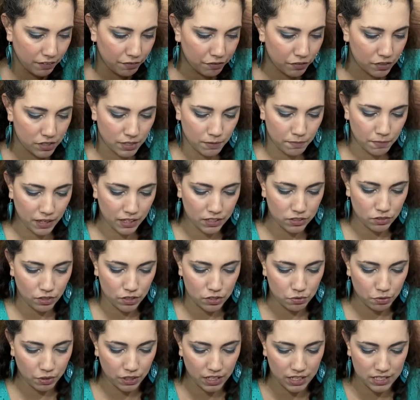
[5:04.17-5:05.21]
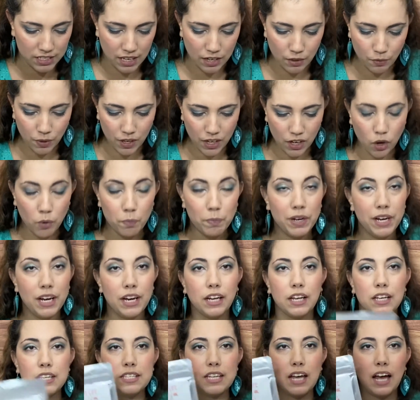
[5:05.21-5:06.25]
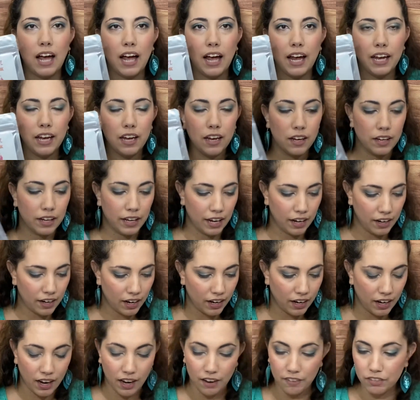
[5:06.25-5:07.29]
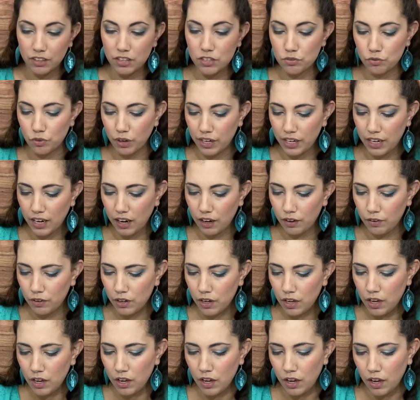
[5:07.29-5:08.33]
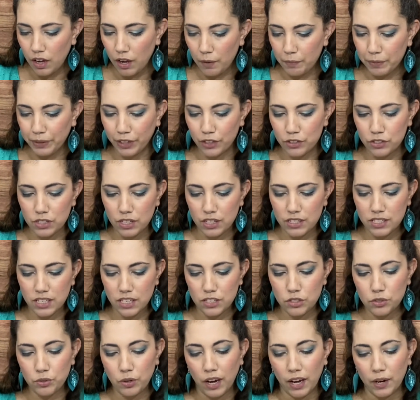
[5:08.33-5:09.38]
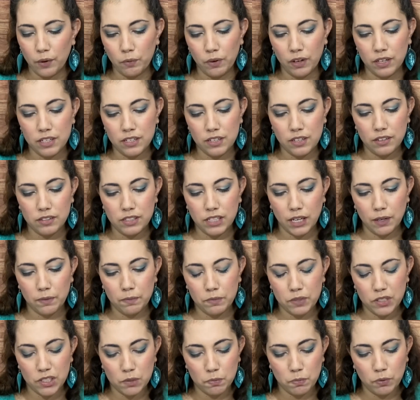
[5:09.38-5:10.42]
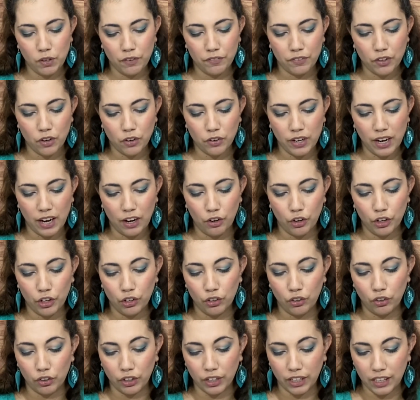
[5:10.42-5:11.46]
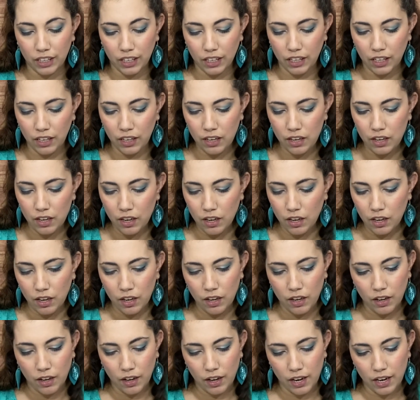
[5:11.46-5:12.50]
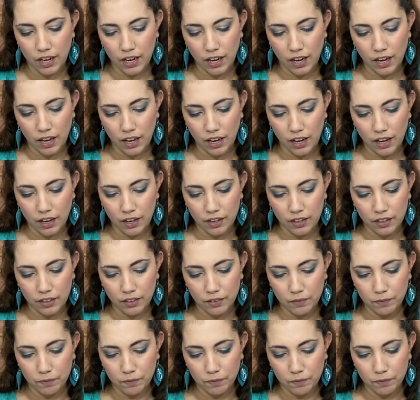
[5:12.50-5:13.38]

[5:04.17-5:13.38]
for some extra sweetness. I don't want to open it because I cannot have this right now. because it says to add 1 teaspoon of coconut oil or ghee and add